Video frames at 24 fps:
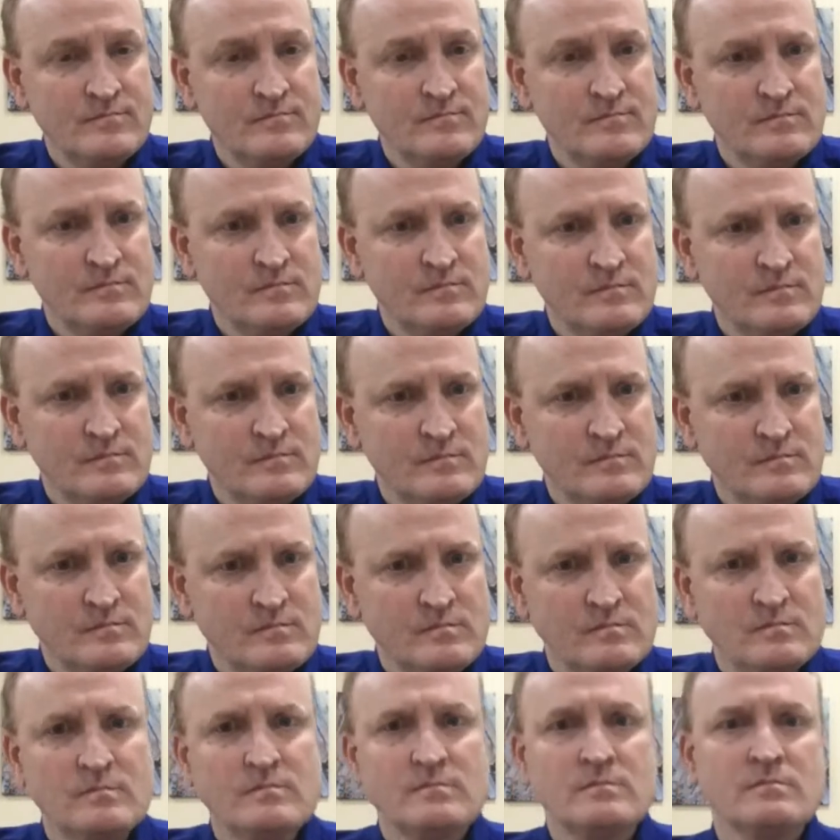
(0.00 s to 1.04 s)

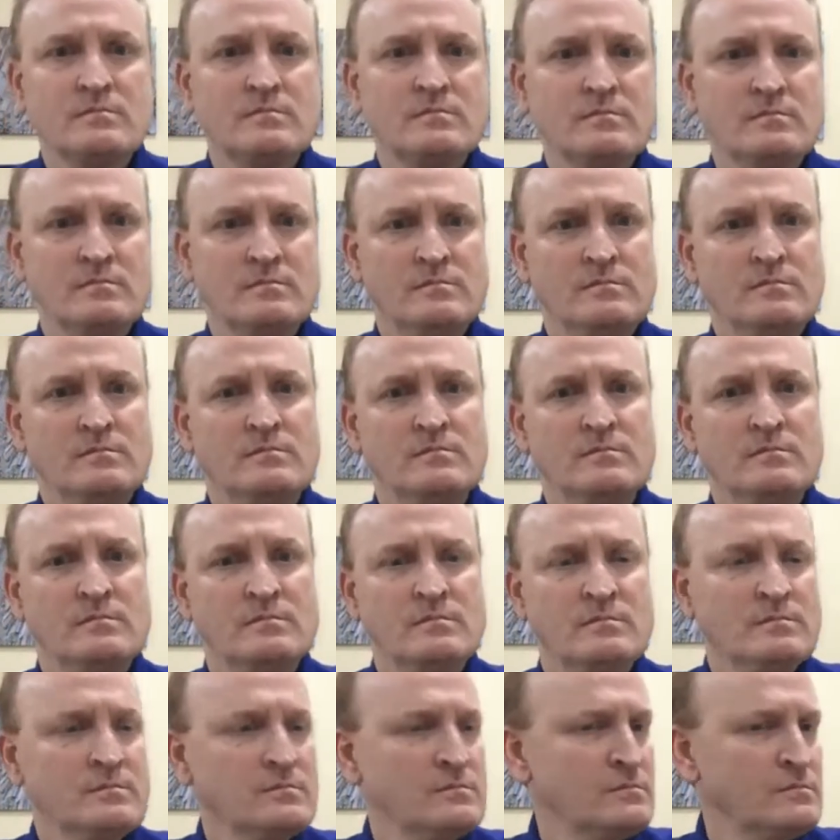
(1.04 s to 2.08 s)

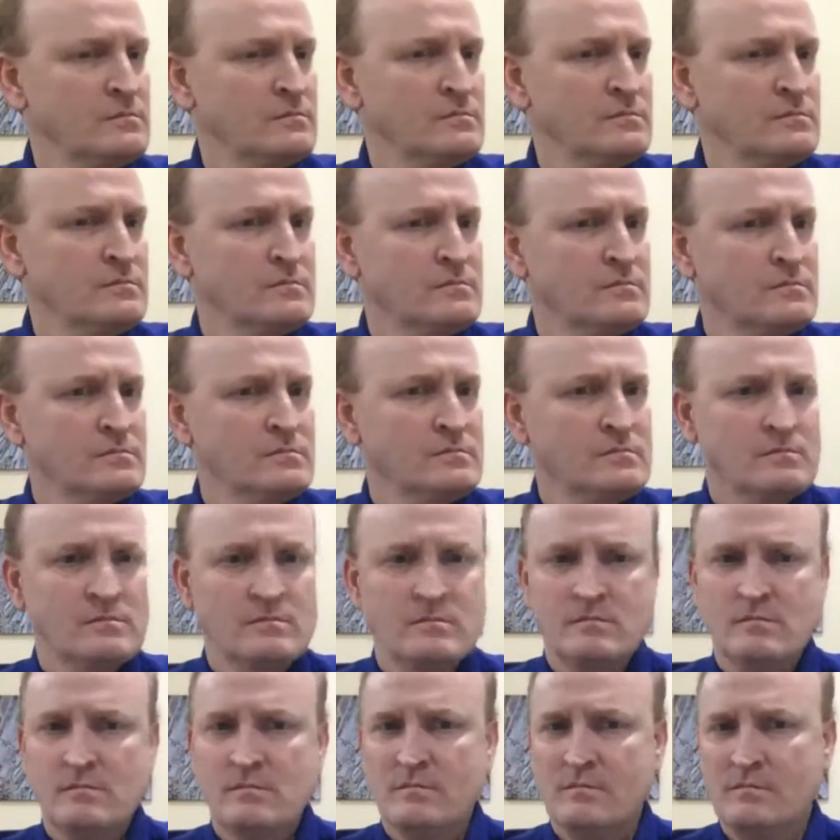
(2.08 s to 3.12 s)

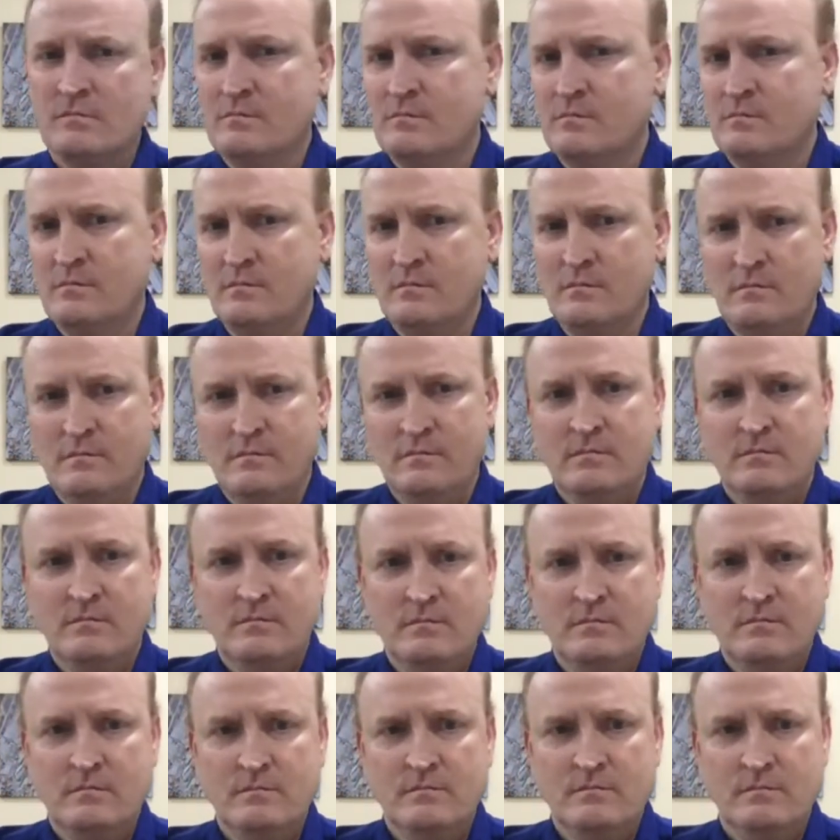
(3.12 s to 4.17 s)

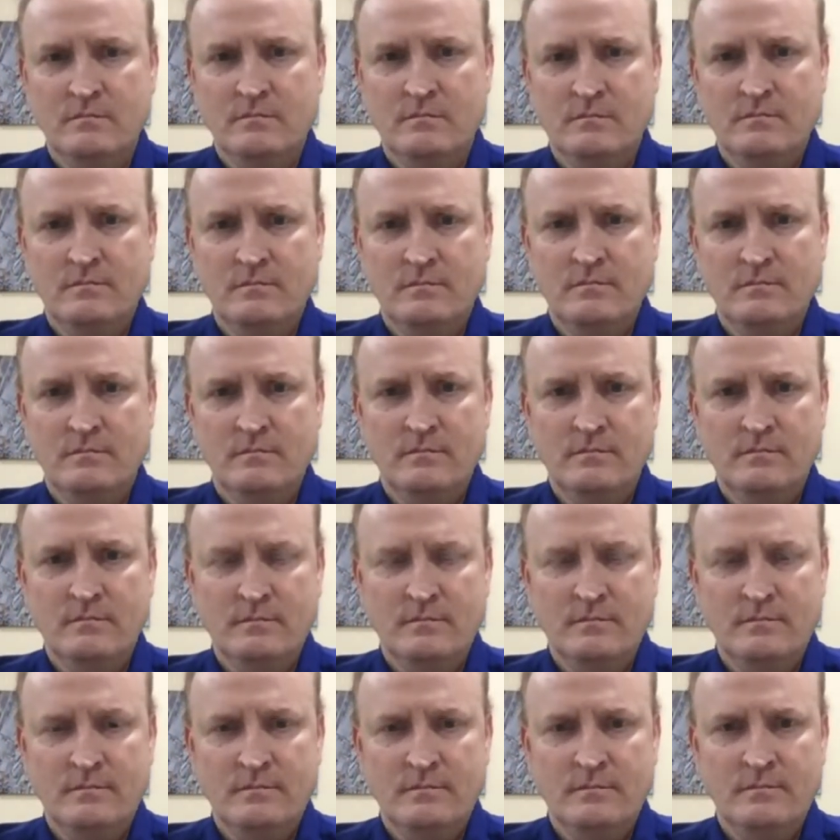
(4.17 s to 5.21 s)

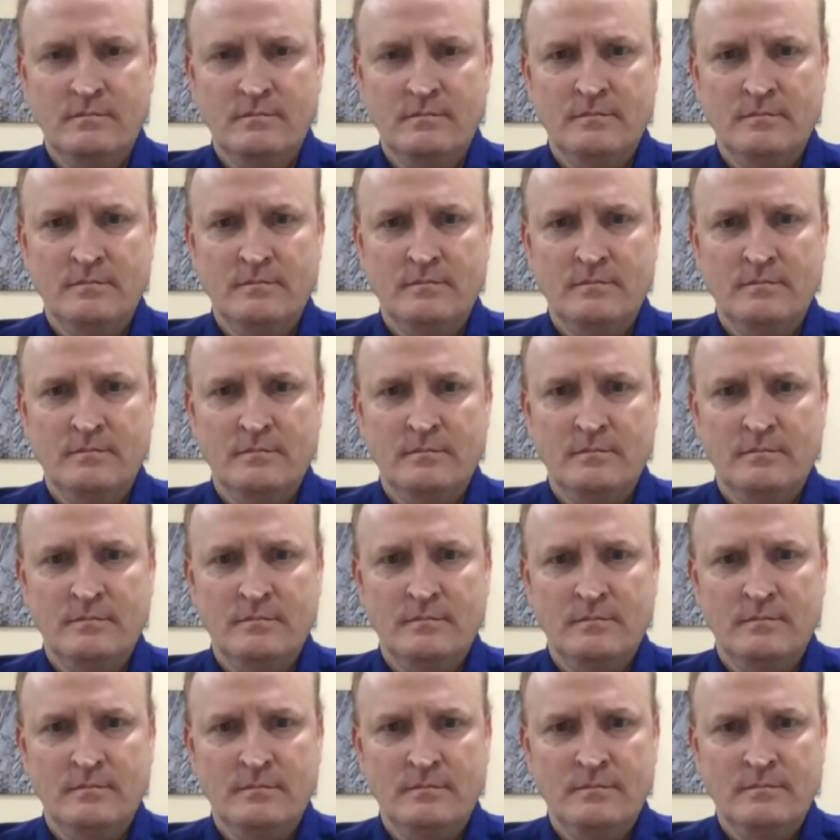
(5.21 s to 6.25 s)

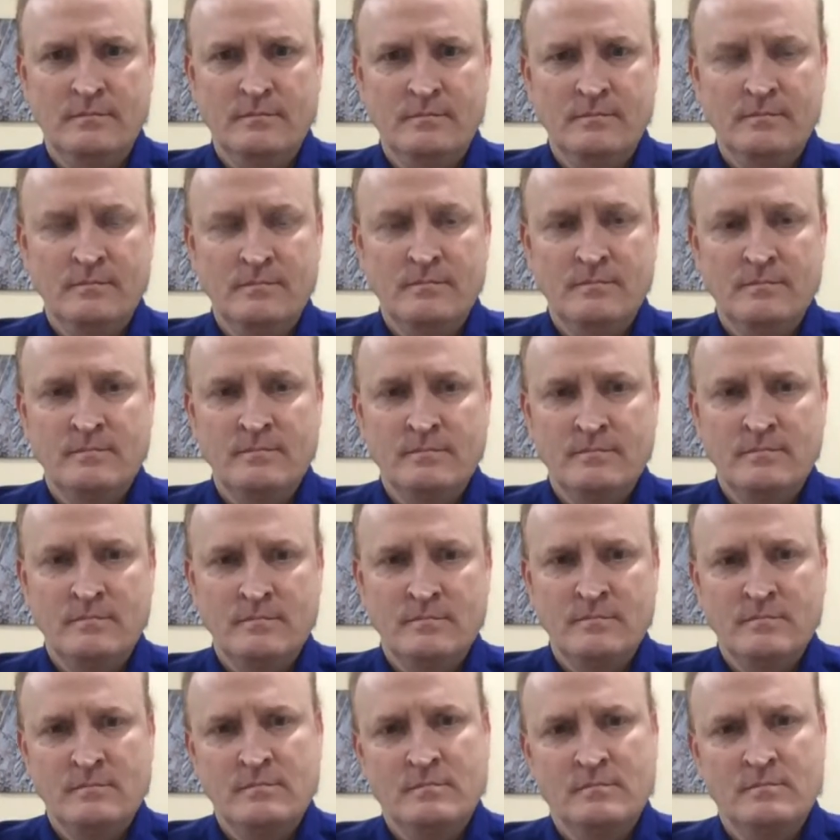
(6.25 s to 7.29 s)

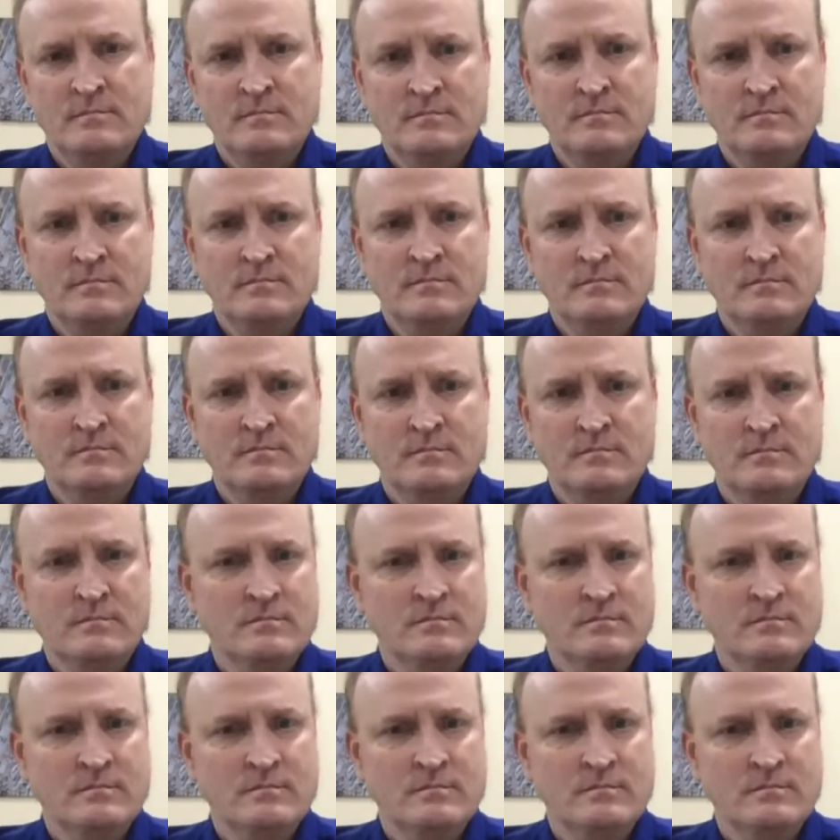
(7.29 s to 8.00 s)
The person shown says nothing.